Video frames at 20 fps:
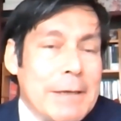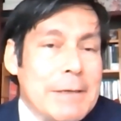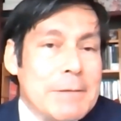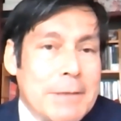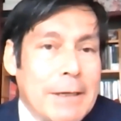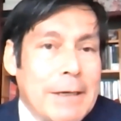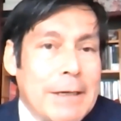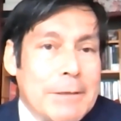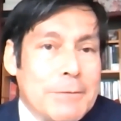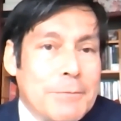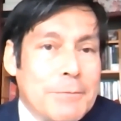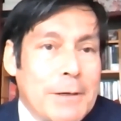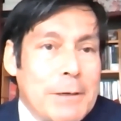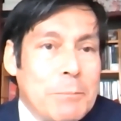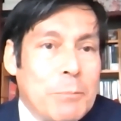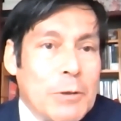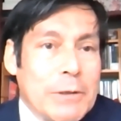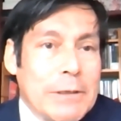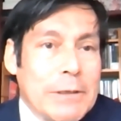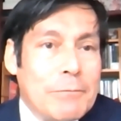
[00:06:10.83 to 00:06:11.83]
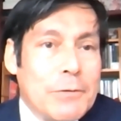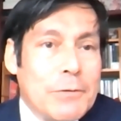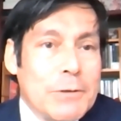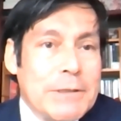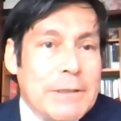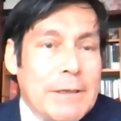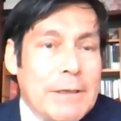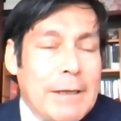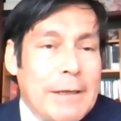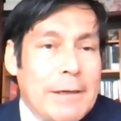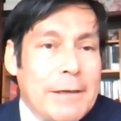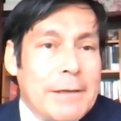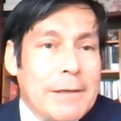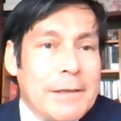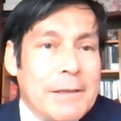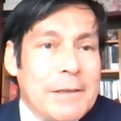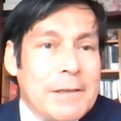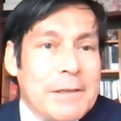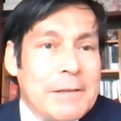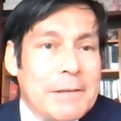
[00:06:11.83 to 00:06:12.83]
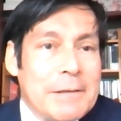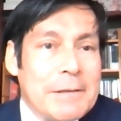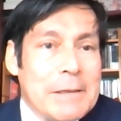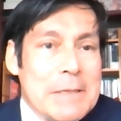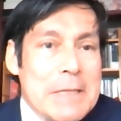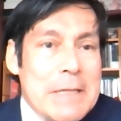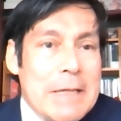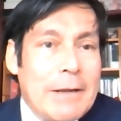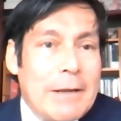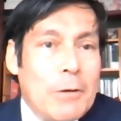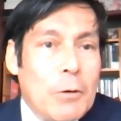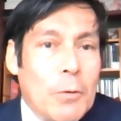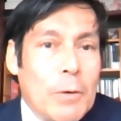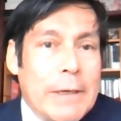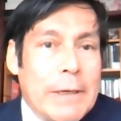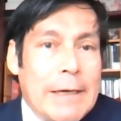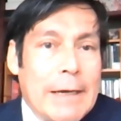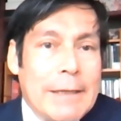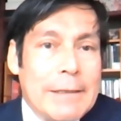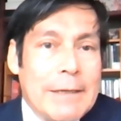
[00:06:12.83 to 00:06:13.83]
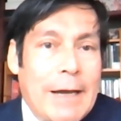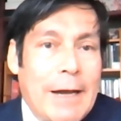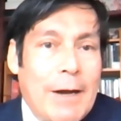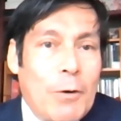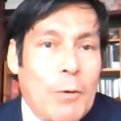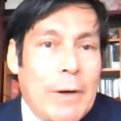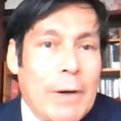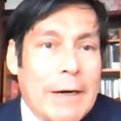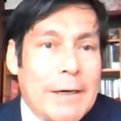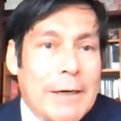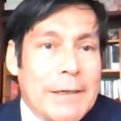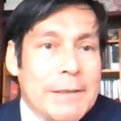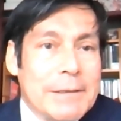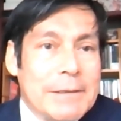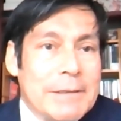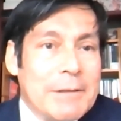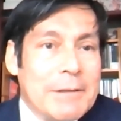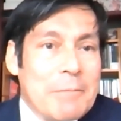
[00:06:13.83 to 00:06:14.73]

I think it's very important for Chile, looking at our